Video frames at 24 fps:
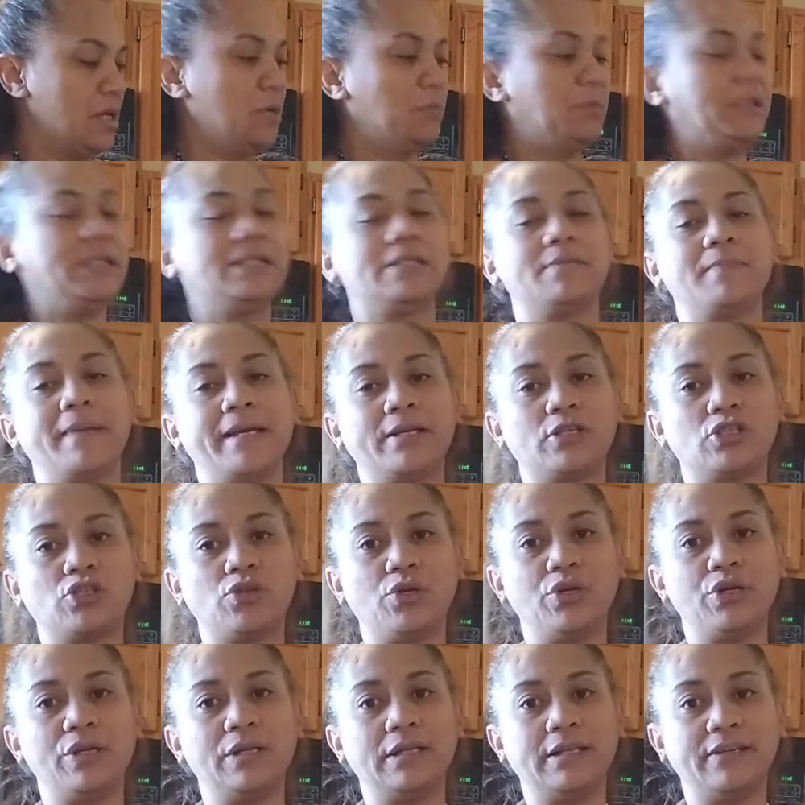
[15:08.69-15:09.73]
please make
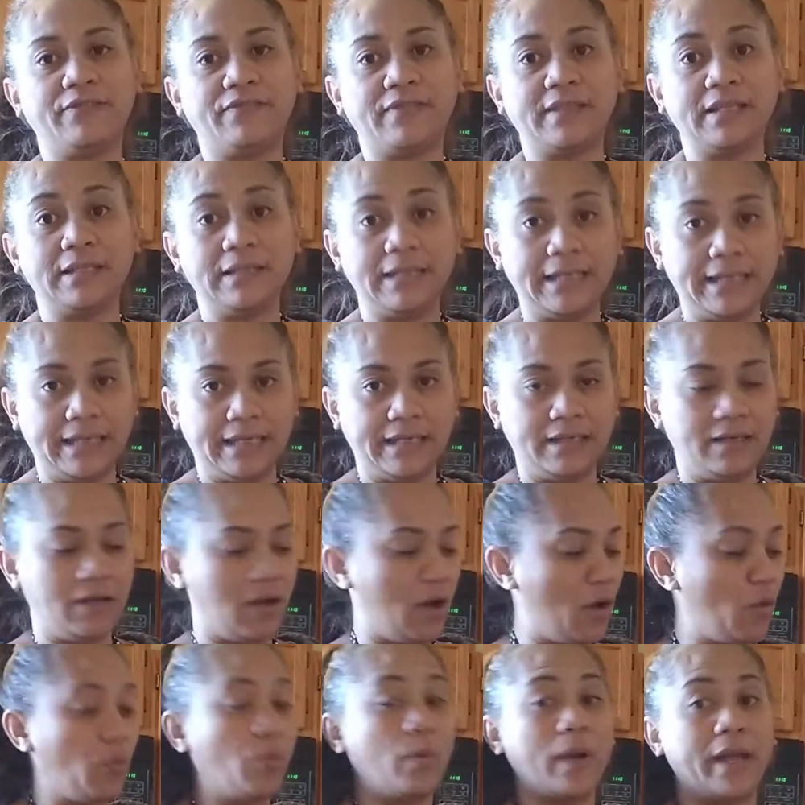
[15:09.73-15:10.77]
sure you lift the lid
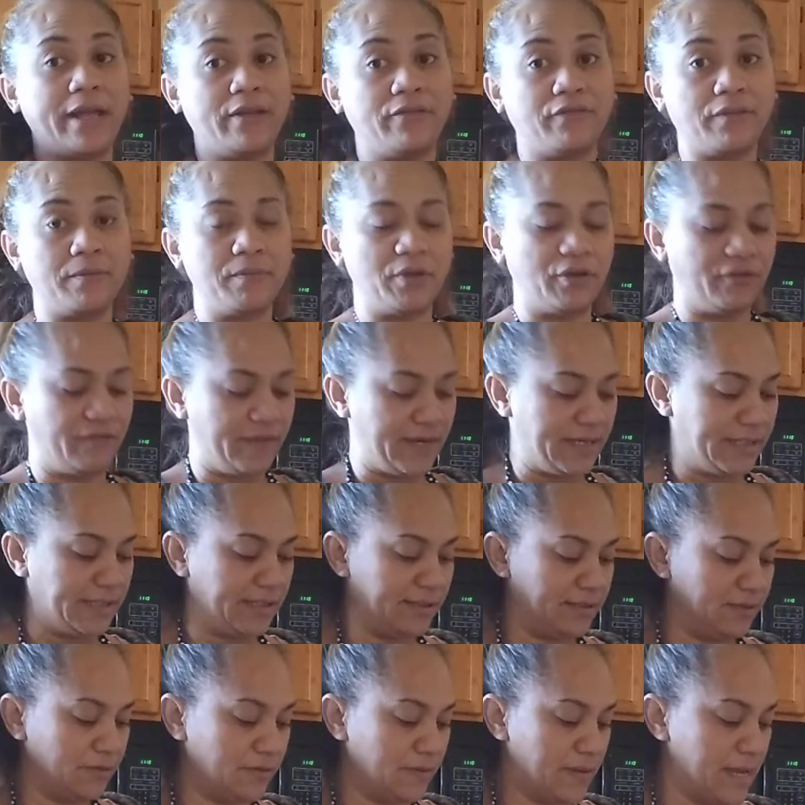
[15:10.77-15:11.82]
away from your
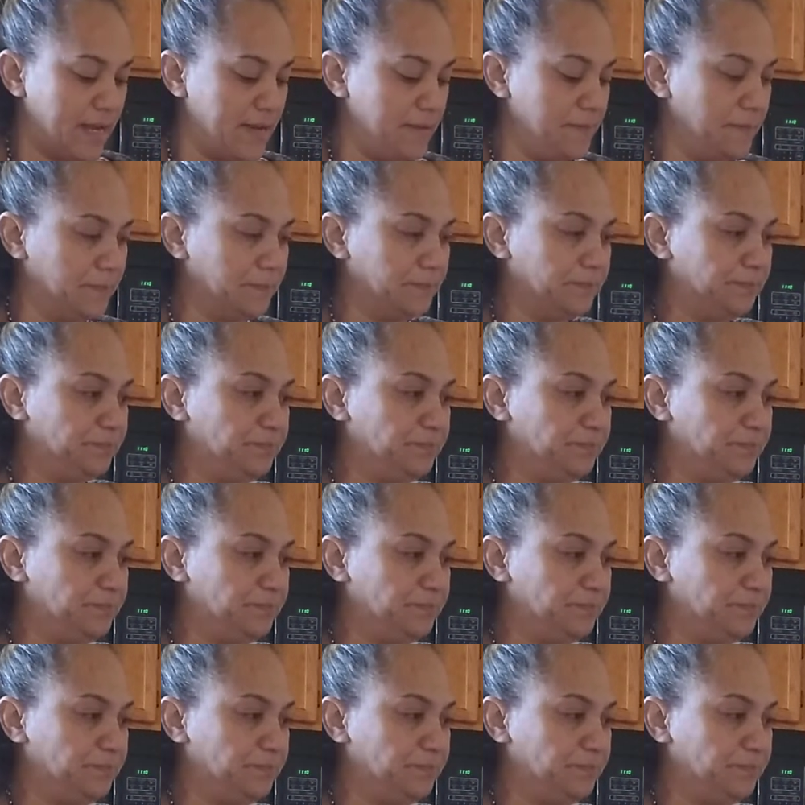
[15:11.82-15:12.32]
face, okay?